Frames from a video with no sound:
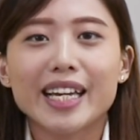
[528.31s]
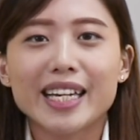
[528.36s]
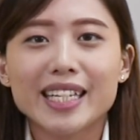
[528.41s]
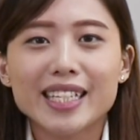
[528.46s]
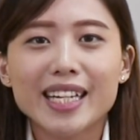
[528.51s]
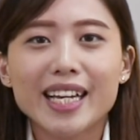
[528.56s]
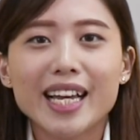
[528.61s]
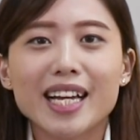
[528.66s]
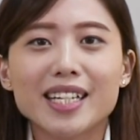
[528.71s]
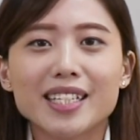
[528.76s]

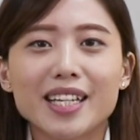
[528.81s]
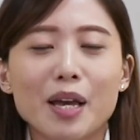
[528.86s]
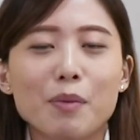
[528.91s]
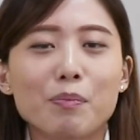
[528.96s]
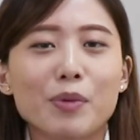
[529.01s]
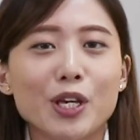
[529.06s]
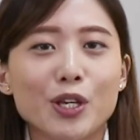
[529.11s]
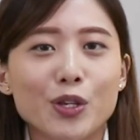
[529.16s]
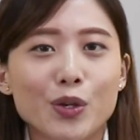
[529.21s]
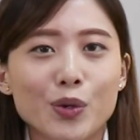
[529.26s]
EZCast
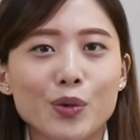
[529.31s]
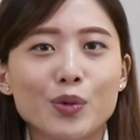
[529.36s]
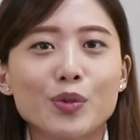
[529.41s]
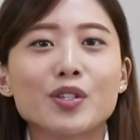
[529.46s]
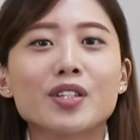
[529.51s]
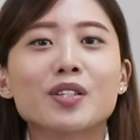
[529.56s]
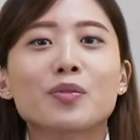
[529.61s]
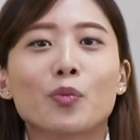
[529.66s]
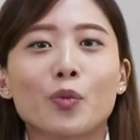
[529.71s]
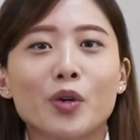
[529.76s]
can be
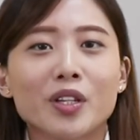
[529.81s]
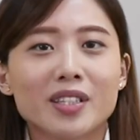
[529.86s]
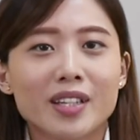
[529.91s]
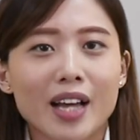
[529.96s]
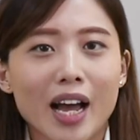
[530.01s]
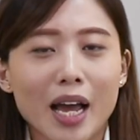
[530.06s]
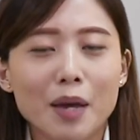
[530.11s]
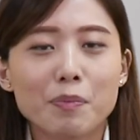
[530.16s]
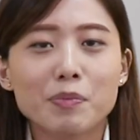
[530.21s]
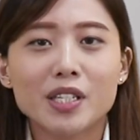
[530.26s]
used with
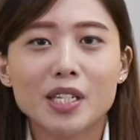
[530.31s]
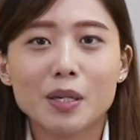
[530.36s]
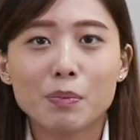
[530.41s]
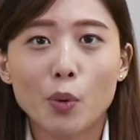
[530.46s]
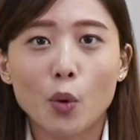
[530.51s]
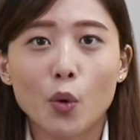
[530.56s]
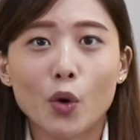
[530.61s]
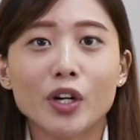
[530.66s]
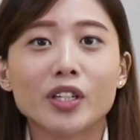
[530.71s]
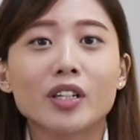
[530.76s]
Type-C
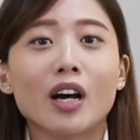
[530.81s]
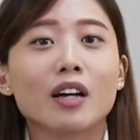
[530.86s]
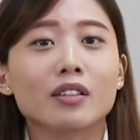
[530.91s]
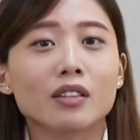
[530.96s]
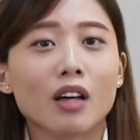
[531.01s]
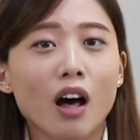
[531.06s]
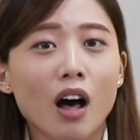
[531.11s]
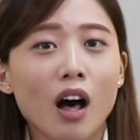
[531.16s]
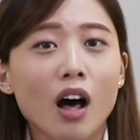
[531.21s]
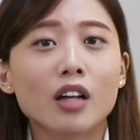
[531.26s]
port
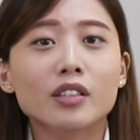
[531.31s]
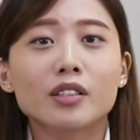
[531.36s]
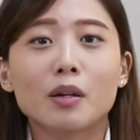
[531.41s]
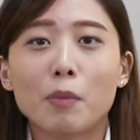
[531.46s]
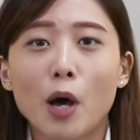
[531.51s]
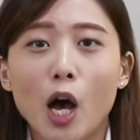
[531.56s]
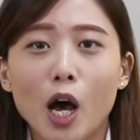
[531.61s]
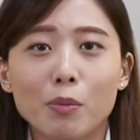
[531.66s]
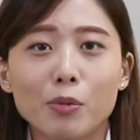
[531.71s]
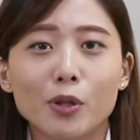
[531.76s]
on all
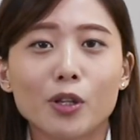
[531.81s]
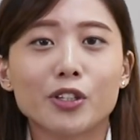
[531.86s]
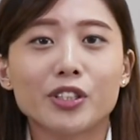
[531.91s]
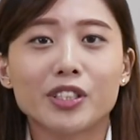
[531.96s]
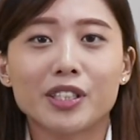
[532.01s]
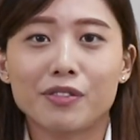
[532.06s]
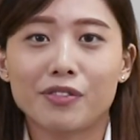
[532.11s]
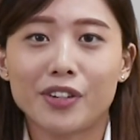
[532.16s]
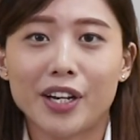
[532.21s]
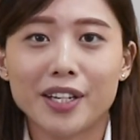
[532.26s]
the
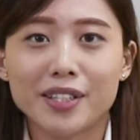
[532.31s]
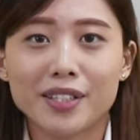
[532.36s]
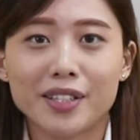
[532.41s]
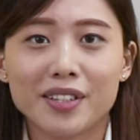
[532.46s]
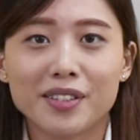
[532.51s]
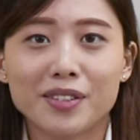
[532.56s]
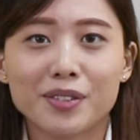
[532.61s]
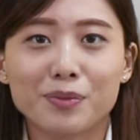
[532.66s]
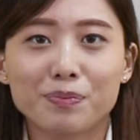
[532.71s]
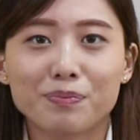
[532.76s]
popular
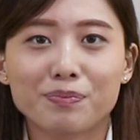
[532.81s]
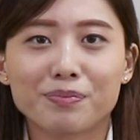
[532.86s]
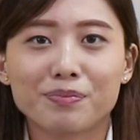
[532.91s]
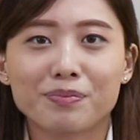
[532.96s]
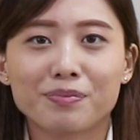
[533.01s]
devices.